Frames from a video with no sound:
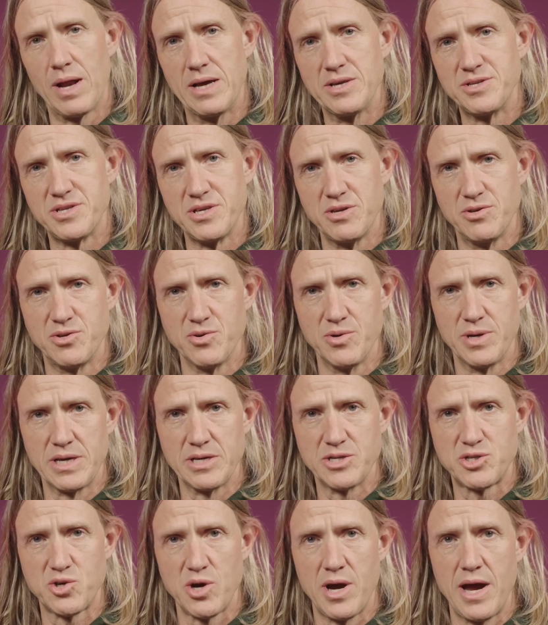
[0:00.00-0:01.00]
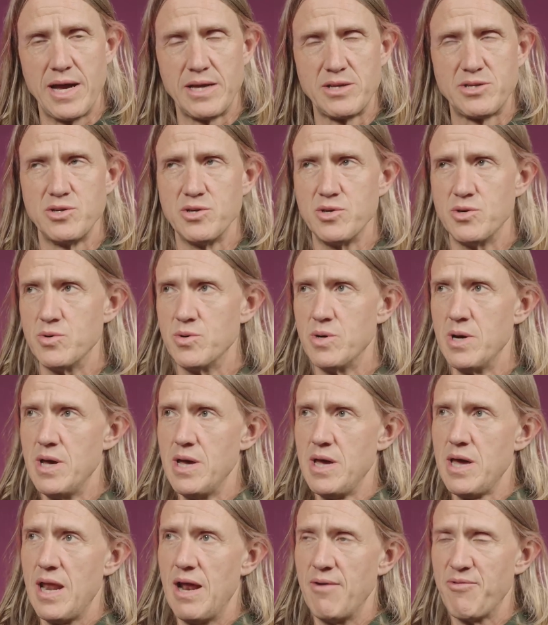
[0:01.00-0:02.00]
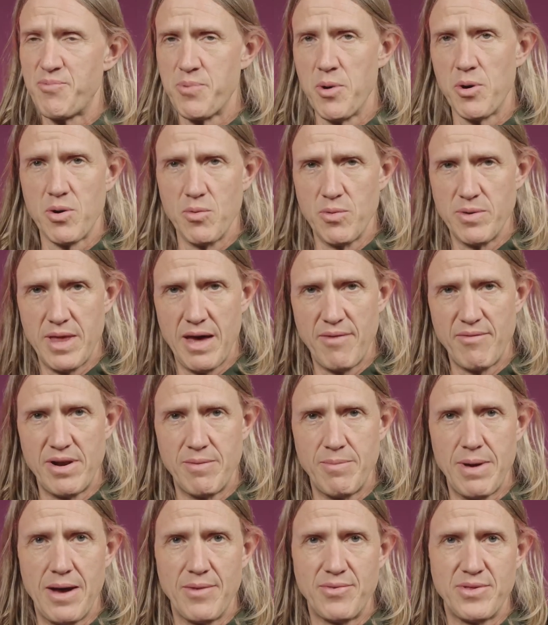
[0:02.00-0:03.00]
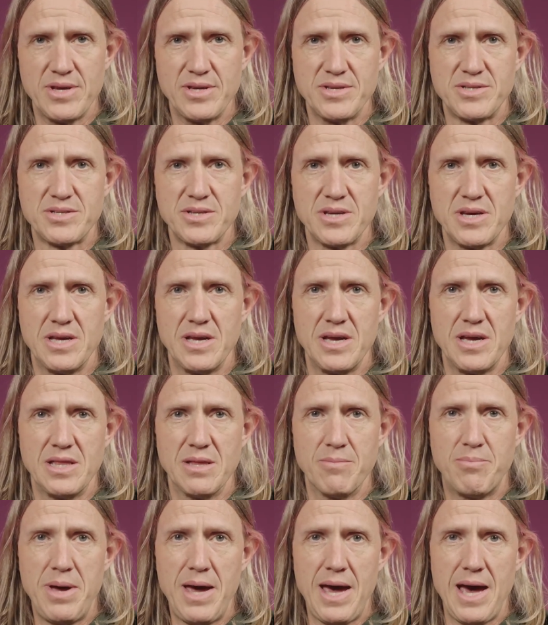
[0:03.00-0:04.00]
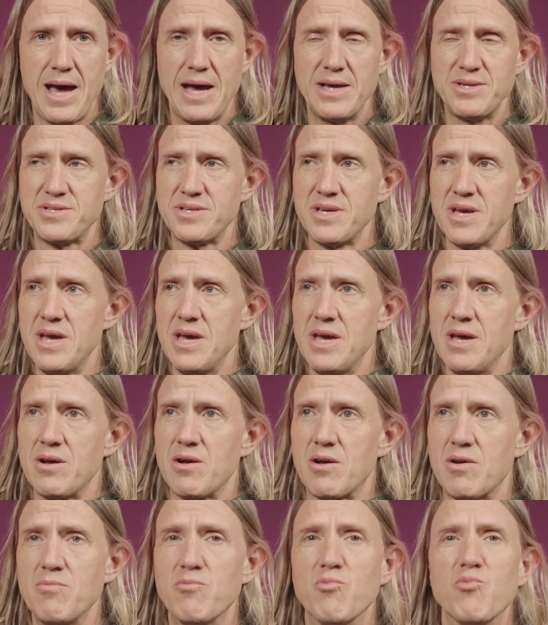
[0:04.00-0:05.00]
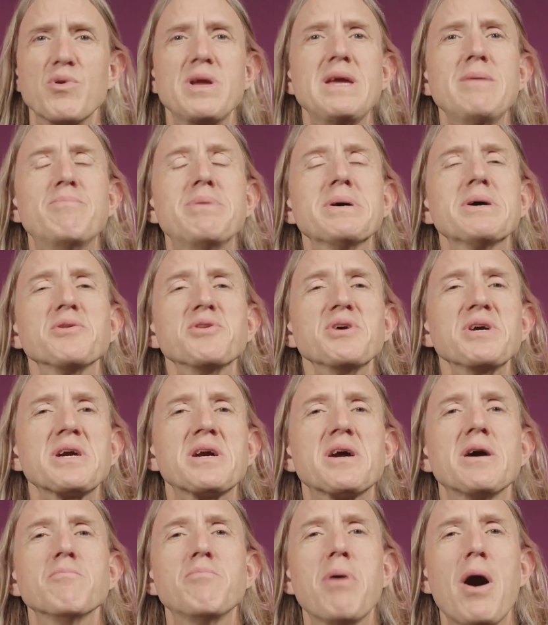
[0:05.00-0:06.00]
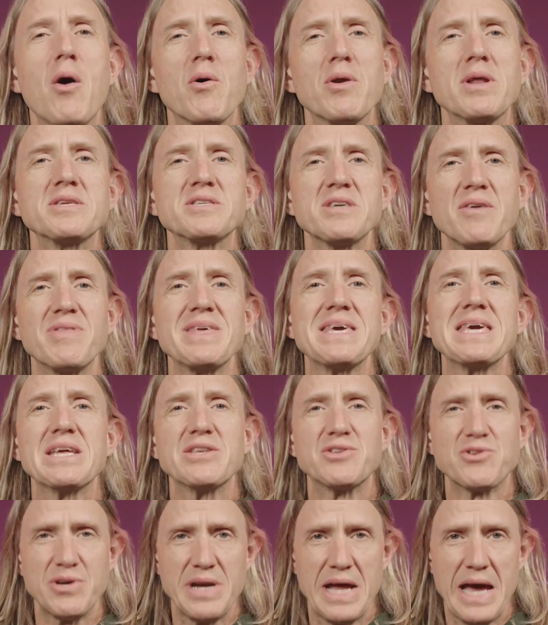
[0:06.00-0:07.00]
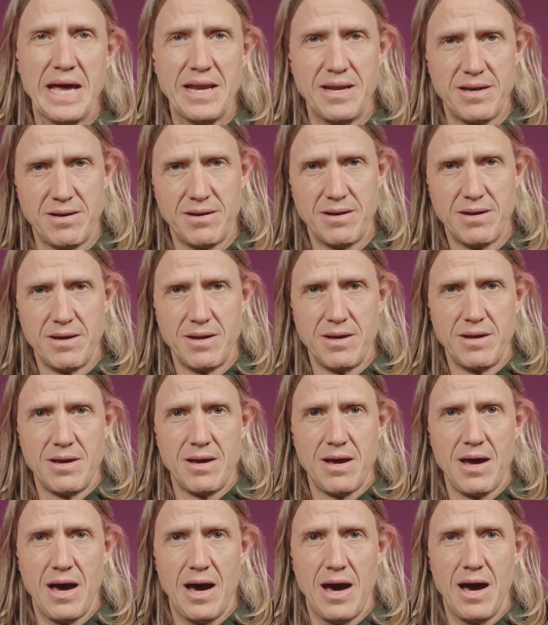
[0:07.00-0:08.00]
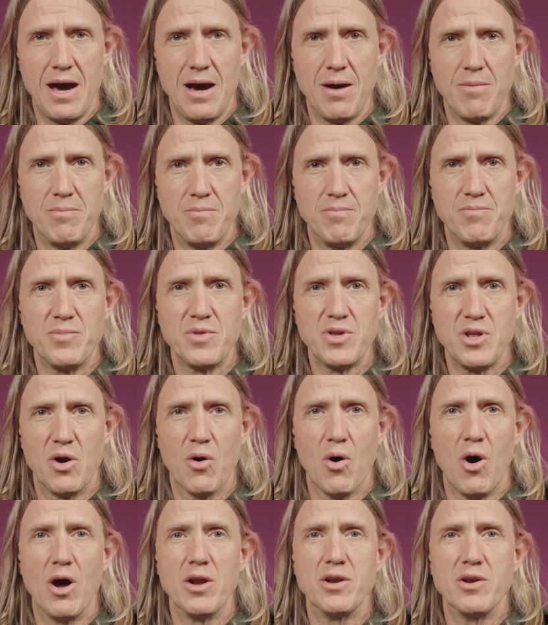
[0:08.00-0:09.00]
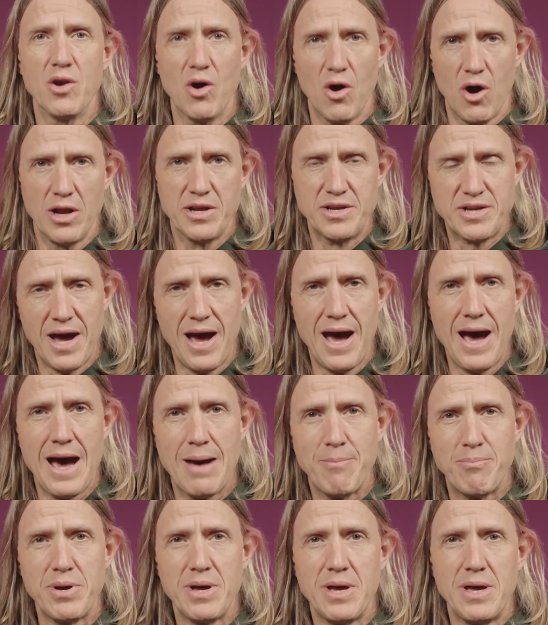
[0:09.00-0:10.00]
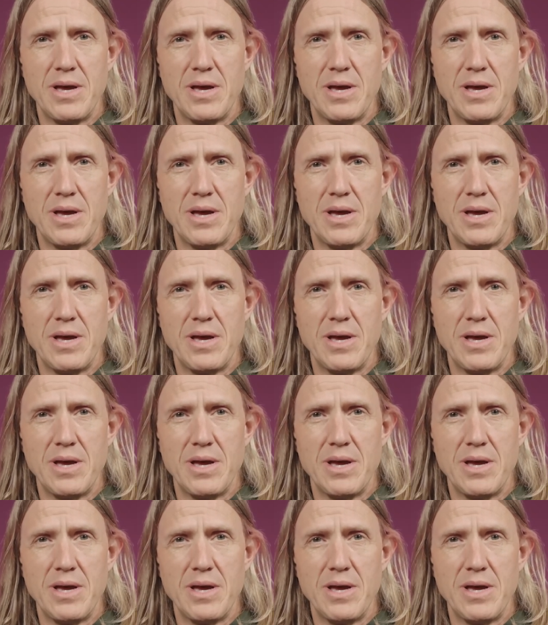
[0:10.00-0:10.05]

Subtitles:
I see you doing is trying to, and I've spoken with Evan about this in the past, rebuilding components of the internet, on top.